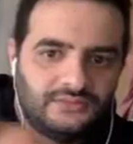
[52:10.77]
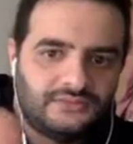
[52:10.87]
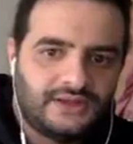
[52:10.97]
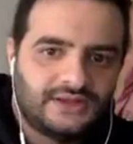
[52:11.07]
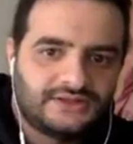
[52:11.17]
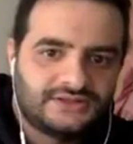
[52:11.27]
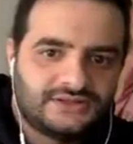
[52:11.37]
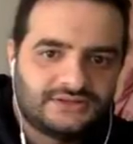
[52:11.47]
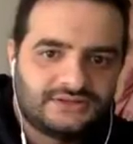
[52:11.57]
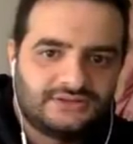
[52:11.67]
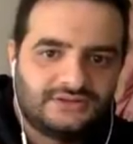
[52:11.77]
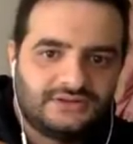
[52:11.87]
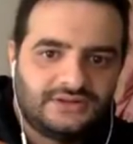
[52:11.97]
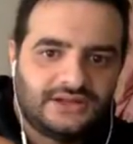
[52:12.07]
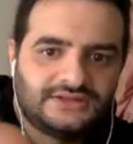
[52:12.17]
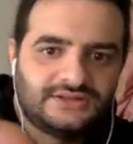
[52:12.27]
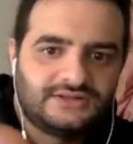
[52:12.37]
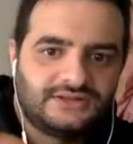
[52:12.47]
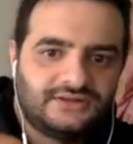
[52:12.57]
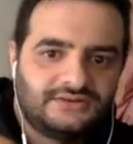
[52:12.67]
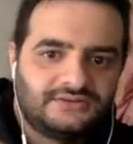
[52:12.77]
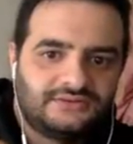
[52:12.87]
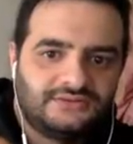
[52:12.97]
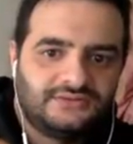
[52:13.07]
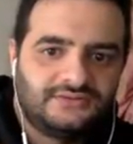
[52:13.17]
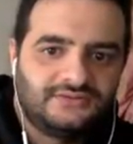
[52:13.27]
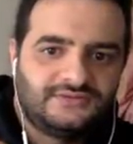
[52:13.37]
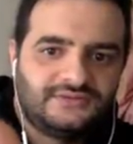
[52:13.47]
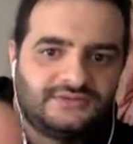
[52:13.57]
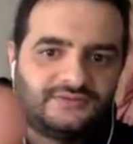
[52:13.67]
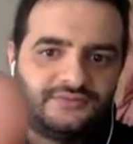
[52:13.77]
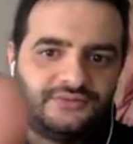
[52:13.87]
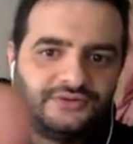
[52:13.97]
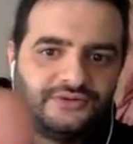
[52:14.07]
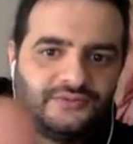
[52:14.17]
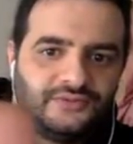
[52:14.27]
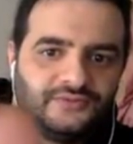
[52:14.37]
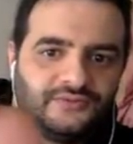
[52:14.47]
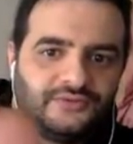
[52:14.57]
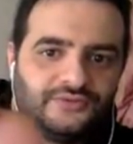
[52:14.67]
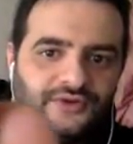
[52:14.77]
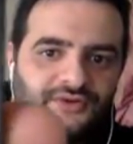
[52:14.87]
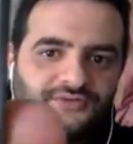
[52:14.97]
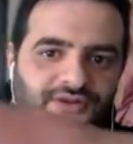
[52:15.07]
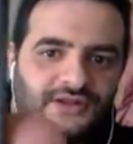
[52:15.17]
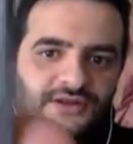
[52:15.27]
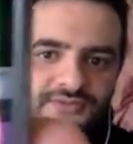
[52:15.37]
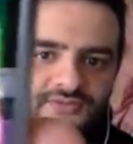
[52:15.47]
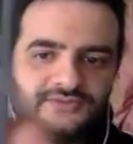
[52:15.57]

that's it there. It's blurry, but Roto Grinders lineups.